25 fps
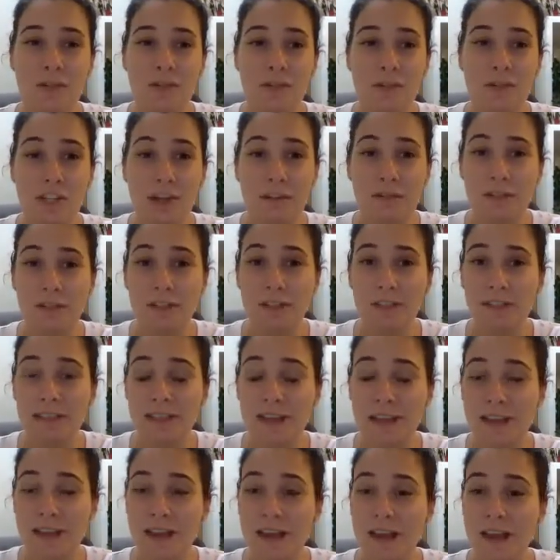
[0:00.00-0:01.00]
shuffled to
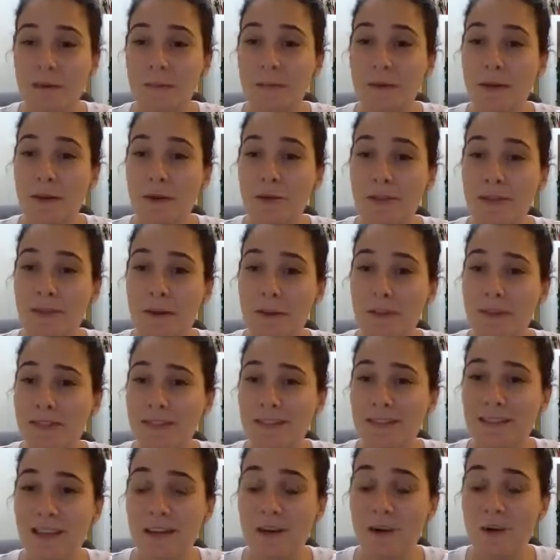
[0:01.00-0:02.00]
daycare because I was
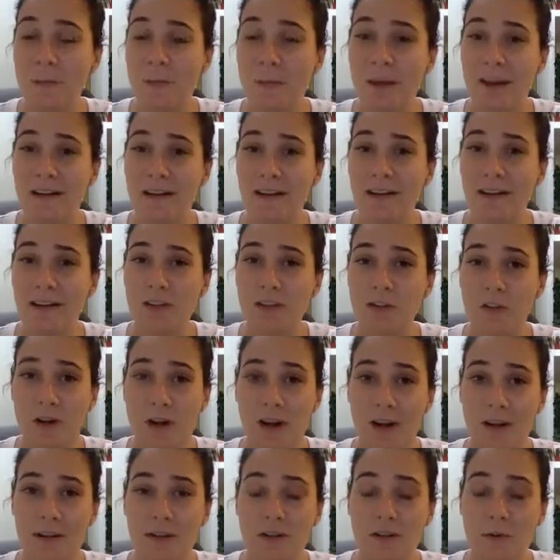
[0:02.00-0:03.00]
a single parent and
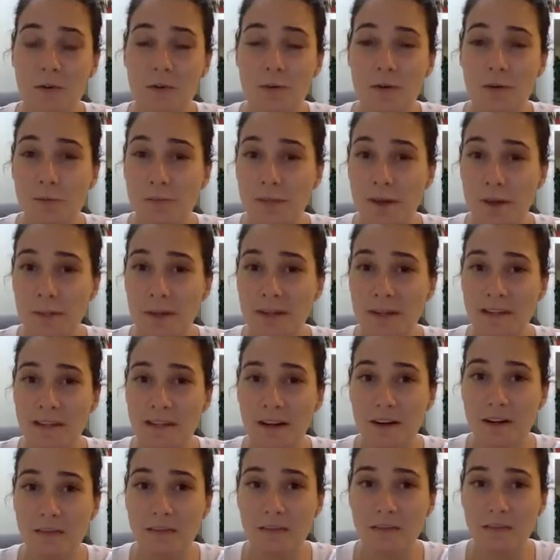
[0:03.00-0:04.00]
trying to do it all by myself.